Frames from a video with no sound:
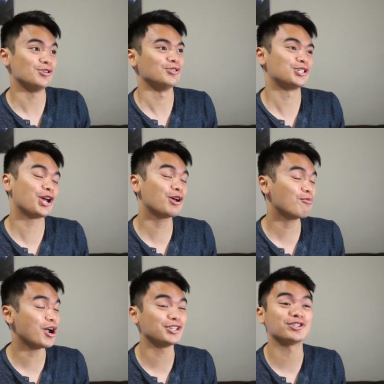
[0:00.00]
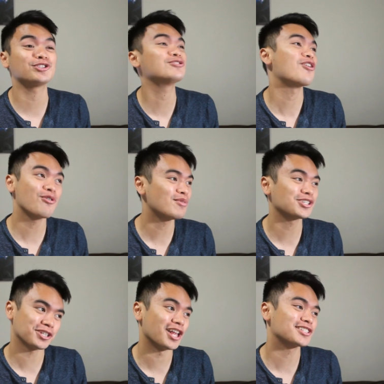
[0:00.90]
Dude, she weighed so
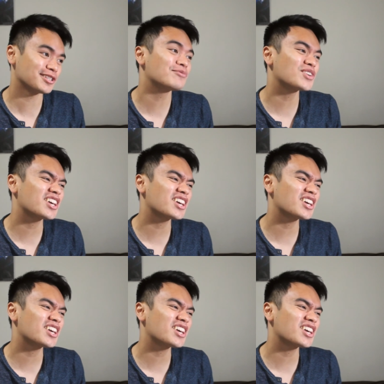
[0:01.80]
much less than